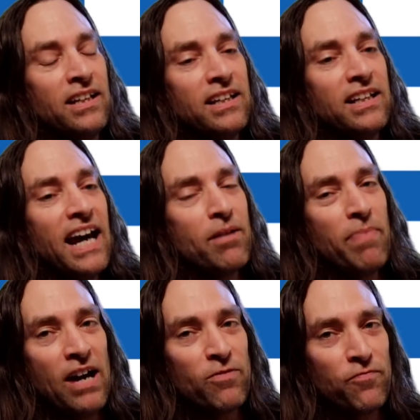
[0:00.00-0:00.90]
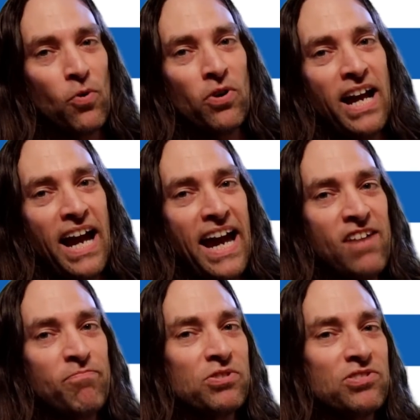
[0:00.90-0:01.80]
got about
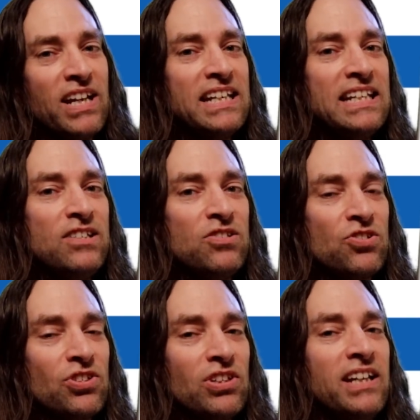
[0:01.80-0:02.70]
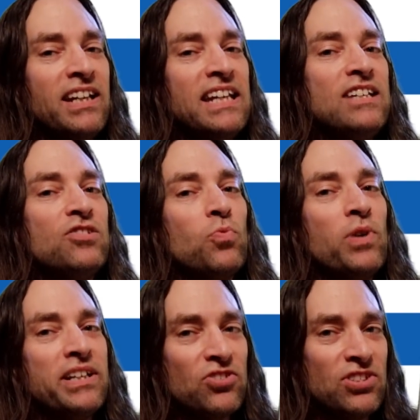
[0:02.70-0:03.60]
4.5% each, and they each
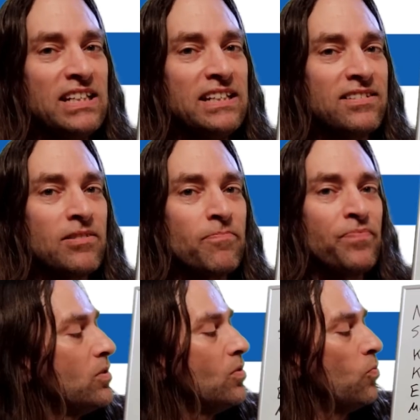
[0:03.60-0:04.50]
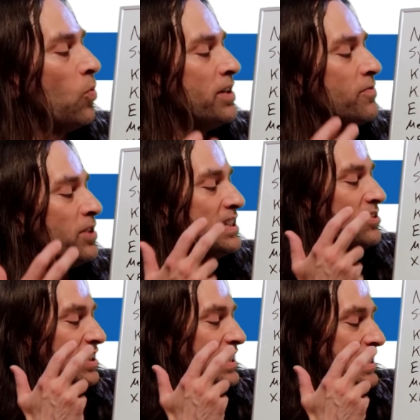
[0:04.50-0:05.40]
won a seat. One
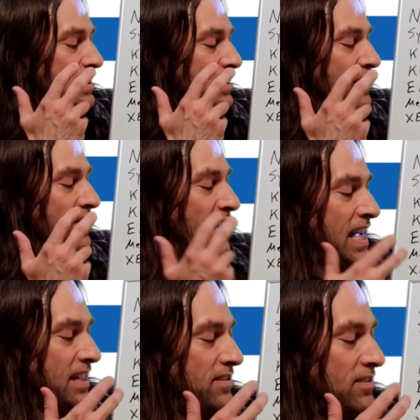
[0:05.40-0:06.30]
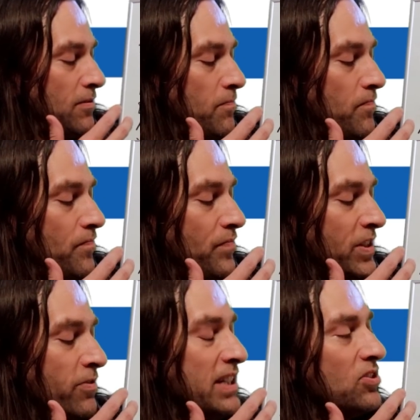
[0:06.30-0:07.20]
reason that
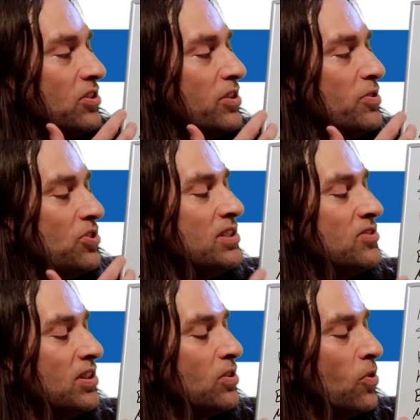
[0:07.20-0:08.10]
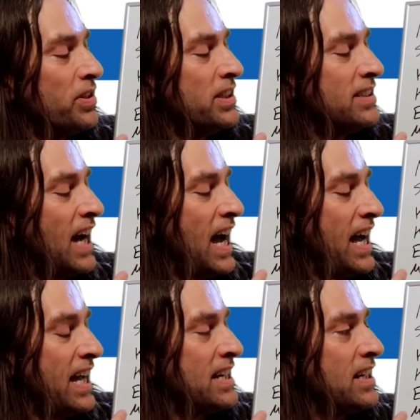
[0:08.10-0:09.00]
Greek Solutions and Golden
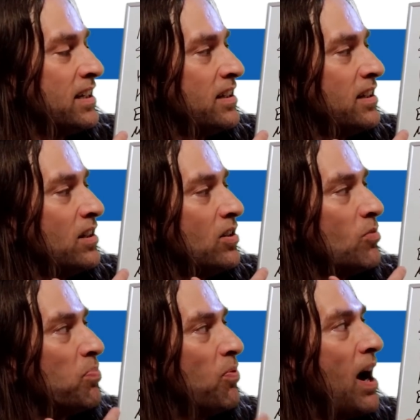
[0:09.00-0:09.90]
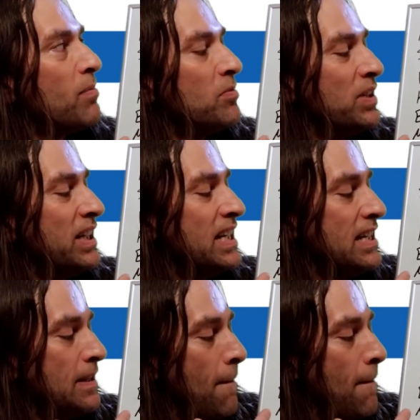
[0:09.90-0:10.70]
Dawn probably